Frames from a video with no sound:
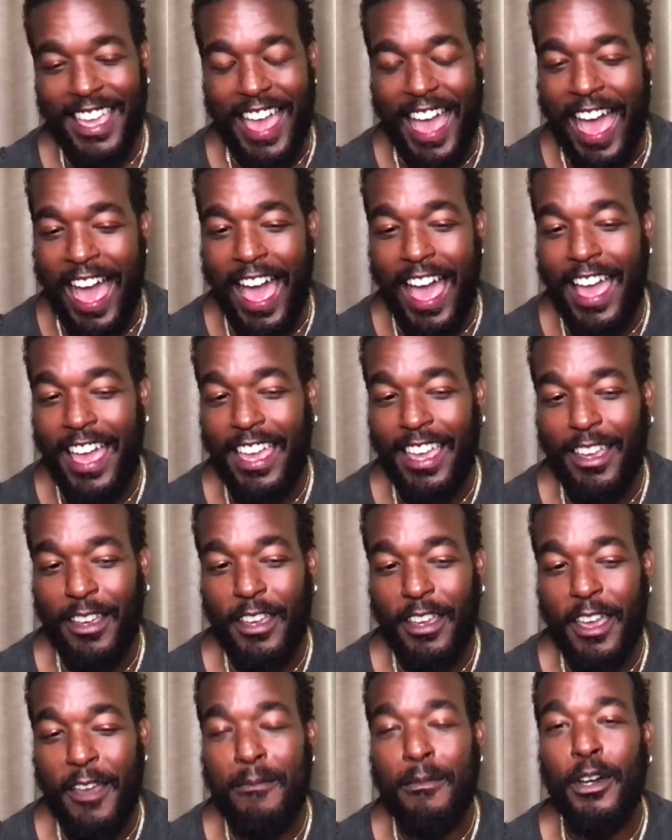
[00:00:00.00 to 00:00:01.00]
I
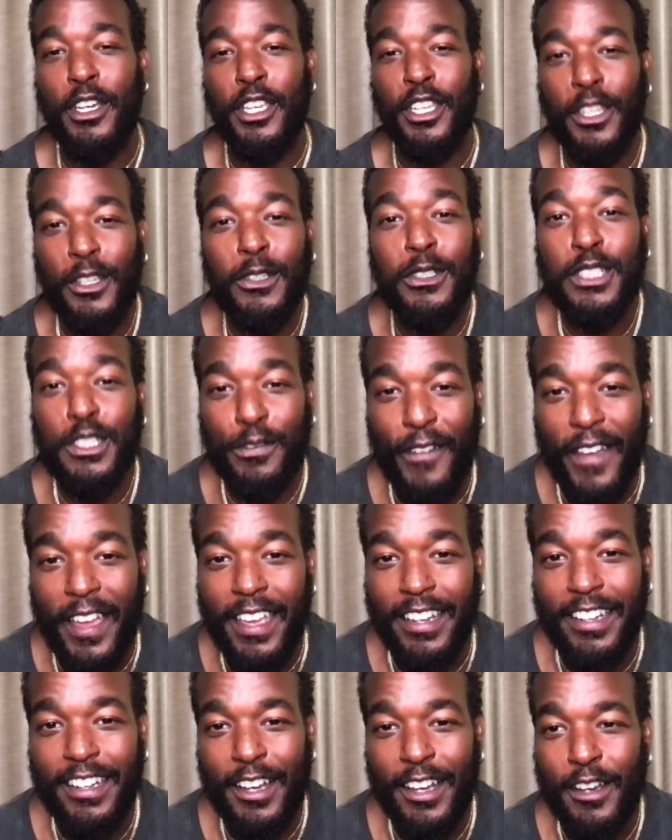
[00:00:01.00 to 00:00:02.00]
am a huge
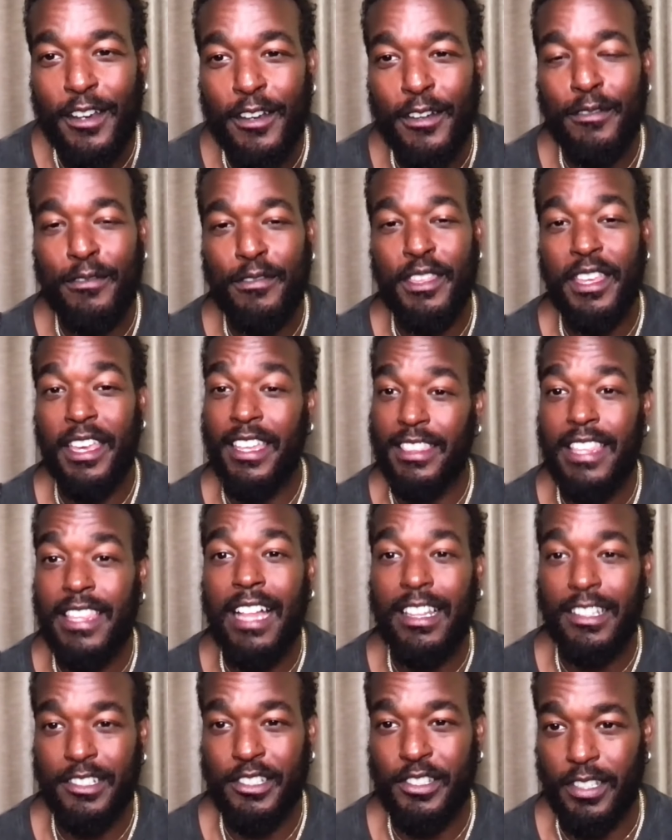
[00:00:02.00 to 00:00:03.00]
fan of the
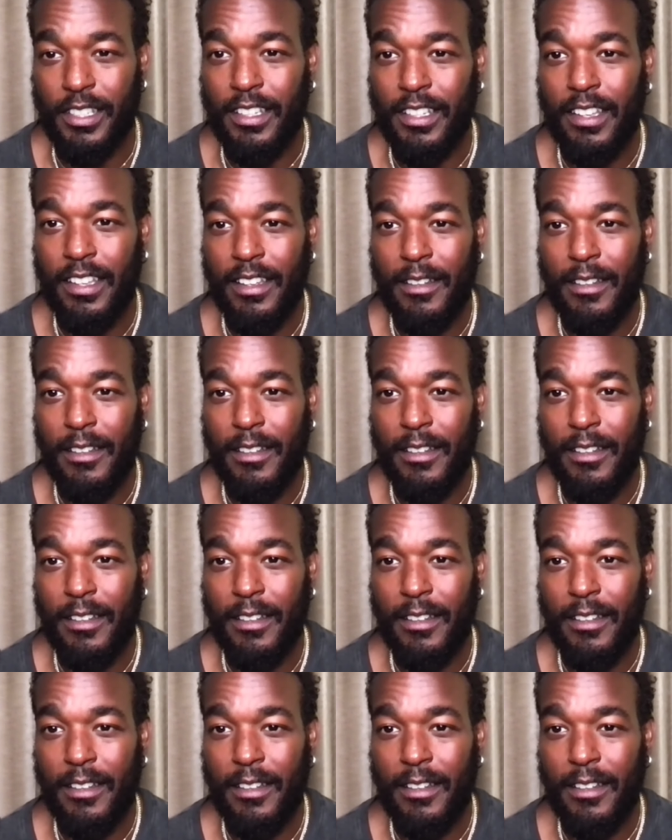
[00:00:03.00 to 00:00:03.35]
anthology.